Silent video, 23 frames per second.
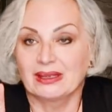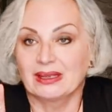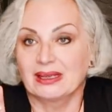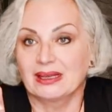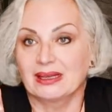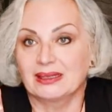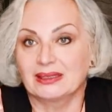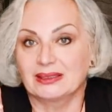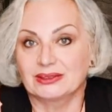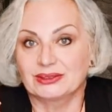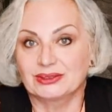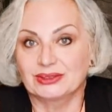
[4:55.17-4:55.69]

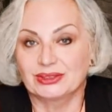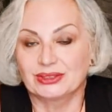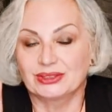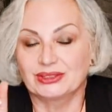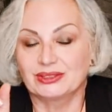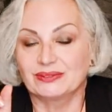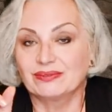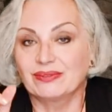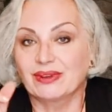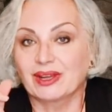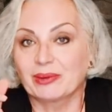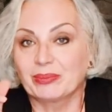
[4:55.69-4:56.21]
a
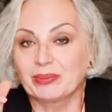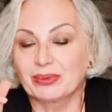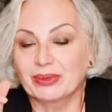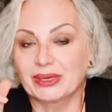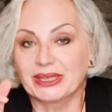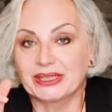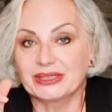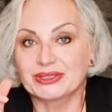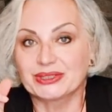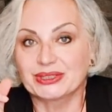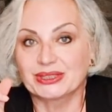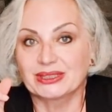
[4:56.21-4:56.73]
certain
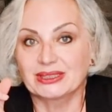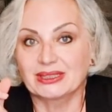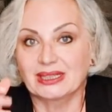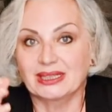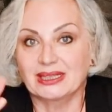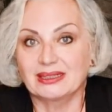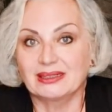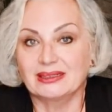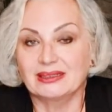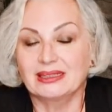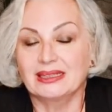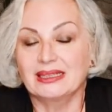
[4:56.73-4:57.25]
vibration,
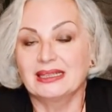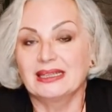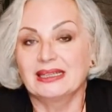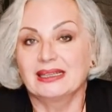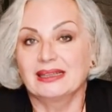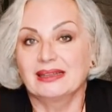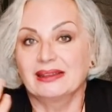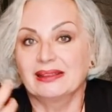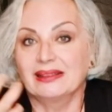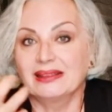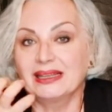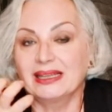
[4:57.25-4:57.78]
and
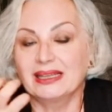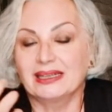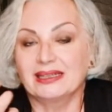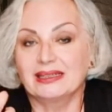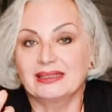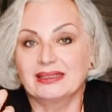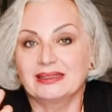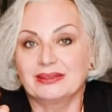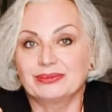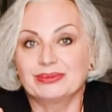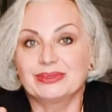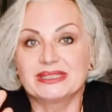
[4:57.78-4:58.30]

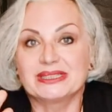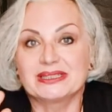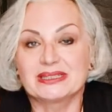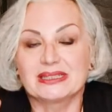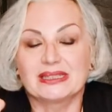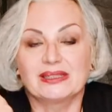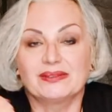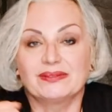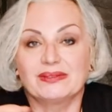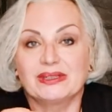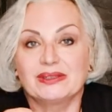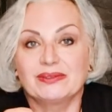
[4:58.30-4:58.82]
then
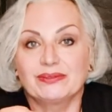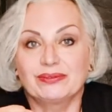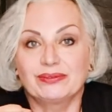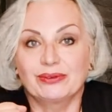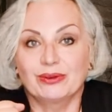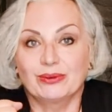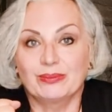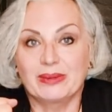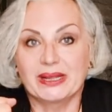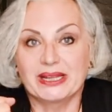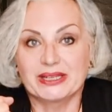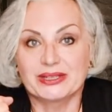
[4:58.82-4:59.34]
receive
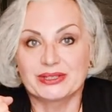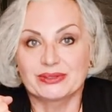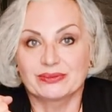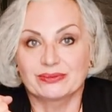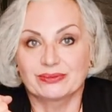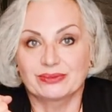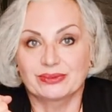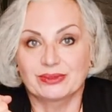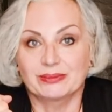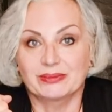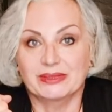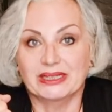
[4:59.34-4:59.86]
information
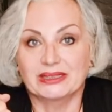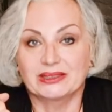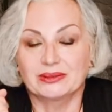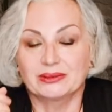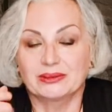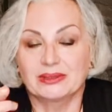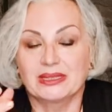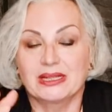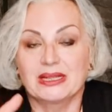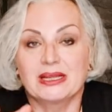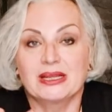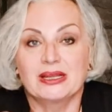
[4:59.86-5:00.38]
from that
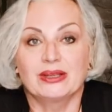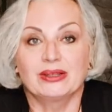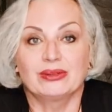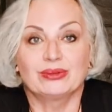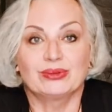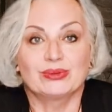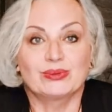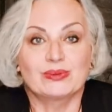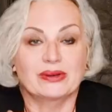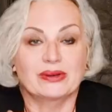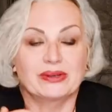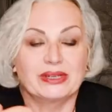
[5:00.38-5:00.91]

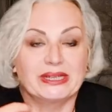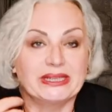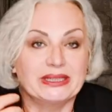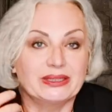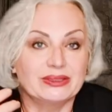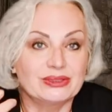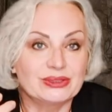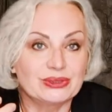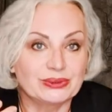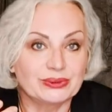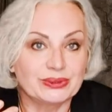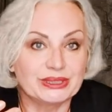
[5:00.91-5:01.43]
through
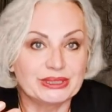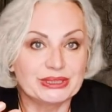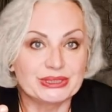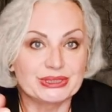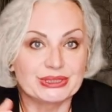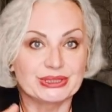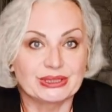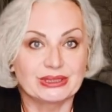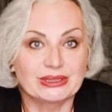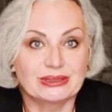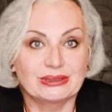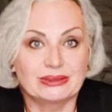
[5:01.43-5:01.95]

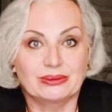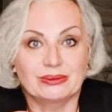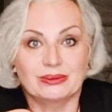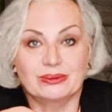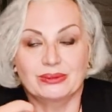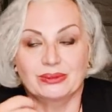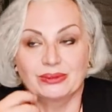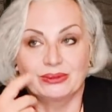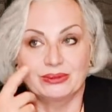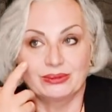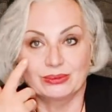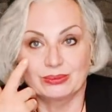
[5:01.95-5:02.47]
intuition or
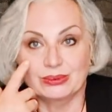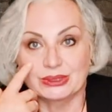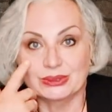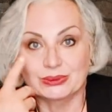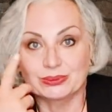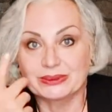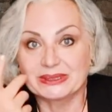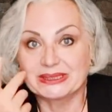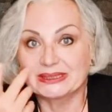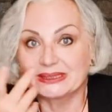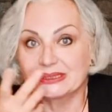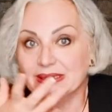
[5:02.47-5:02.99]
through what
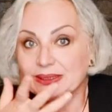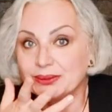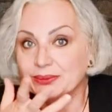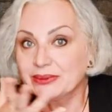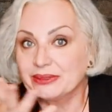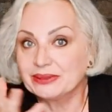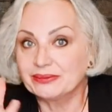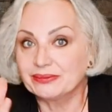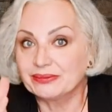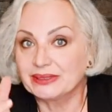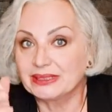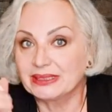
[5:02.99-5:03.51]
we see, we
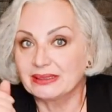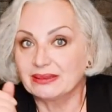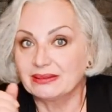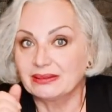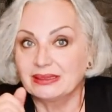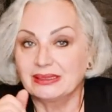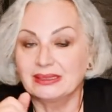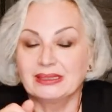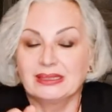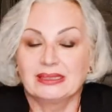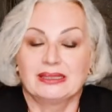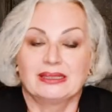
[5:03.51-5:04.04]
feel,
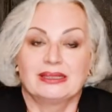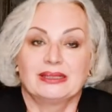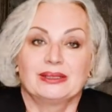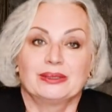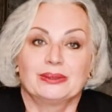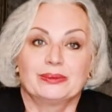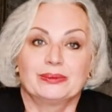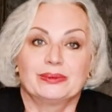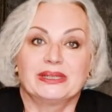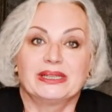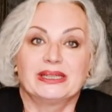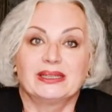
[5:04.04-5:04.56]

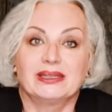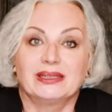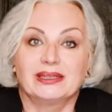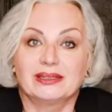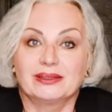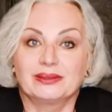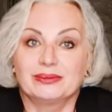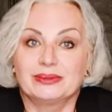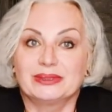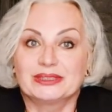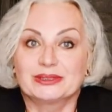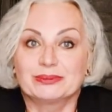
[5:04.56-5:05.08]
we hear,
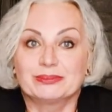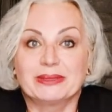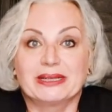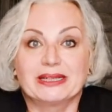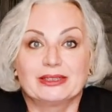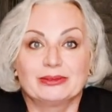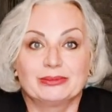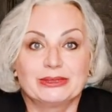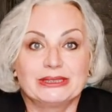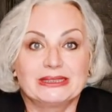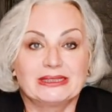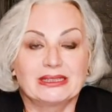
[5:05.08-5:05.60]
we smell,
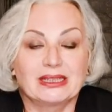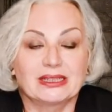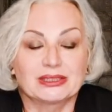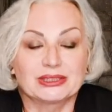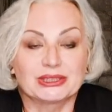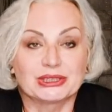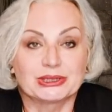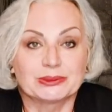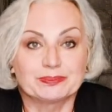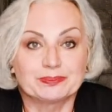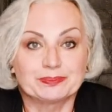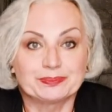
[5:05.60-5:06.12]
we
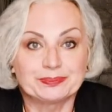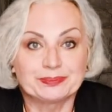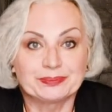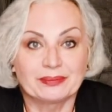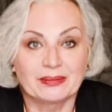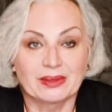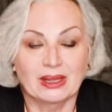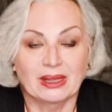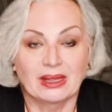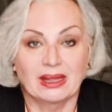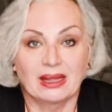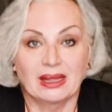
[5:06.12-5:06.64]
touch.
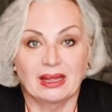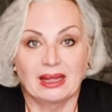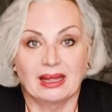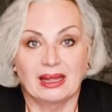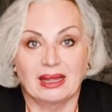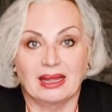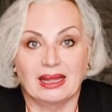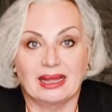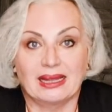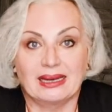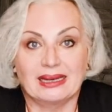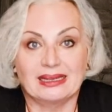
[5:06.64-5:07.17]

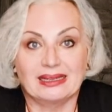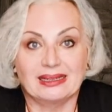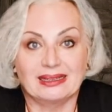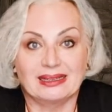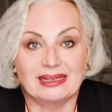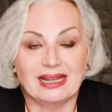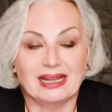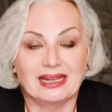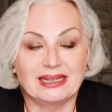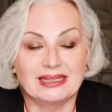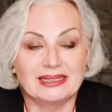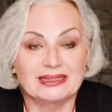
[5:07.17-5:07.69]
And
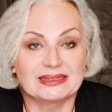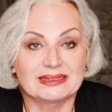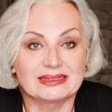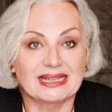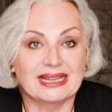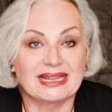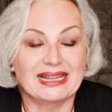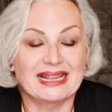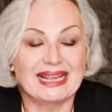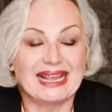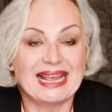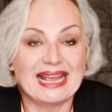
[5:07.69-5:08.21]
that is
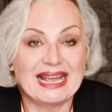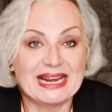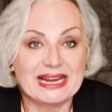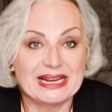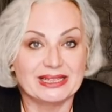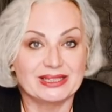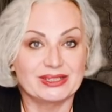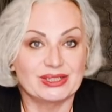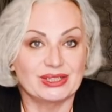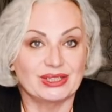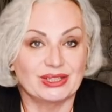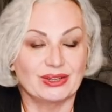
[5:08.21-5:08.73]

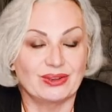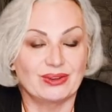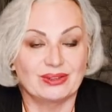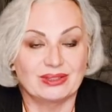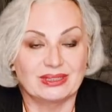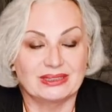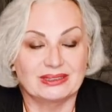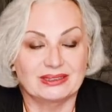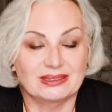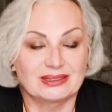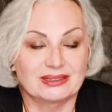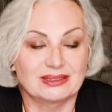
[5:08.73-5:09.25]
energy on
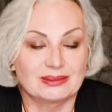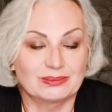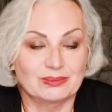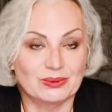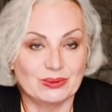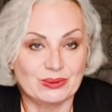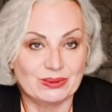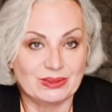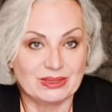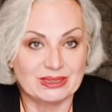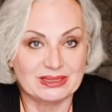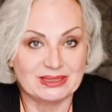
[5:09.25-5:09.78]
its
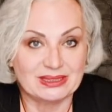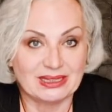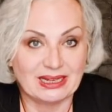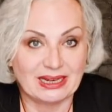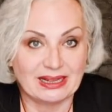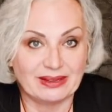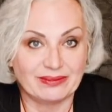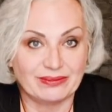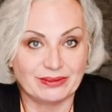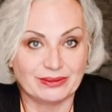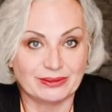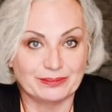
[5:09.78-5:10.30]
smallest
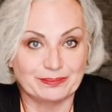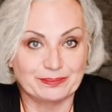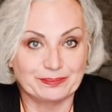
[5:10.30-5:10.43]
level.